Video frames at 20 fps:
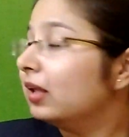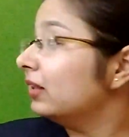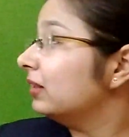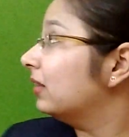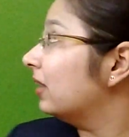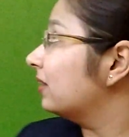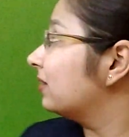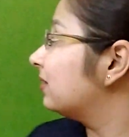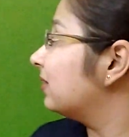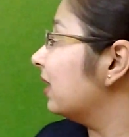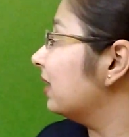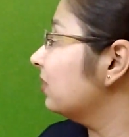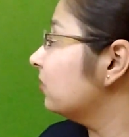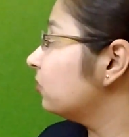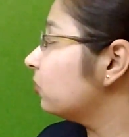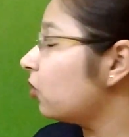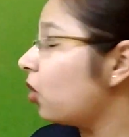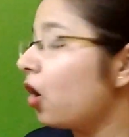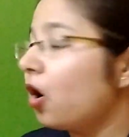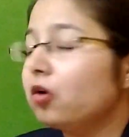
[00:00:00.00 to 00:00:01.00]
the
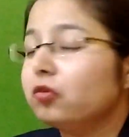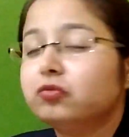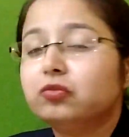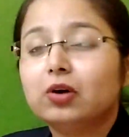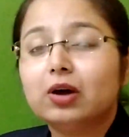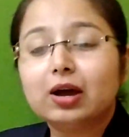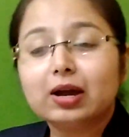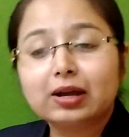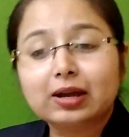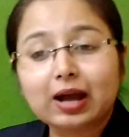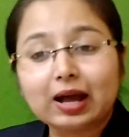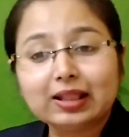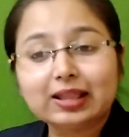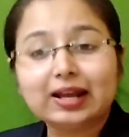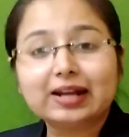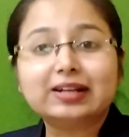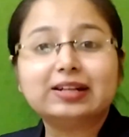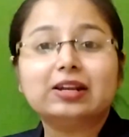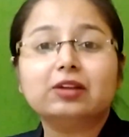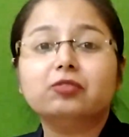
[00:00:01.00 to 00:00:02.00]
sense of
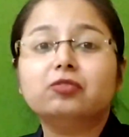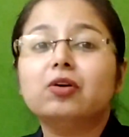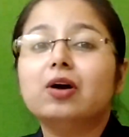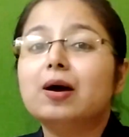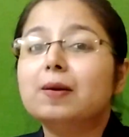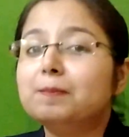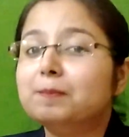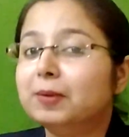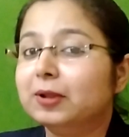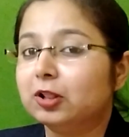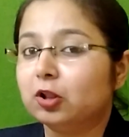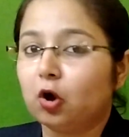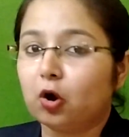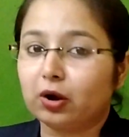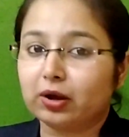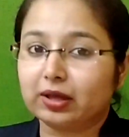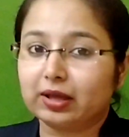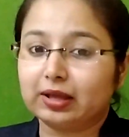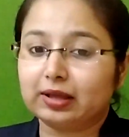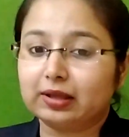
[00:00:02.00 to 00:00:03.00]
collective
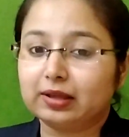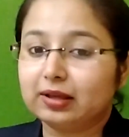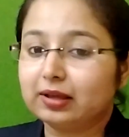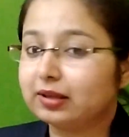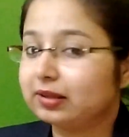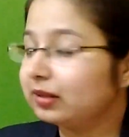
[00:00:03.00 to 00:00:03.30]
belonging,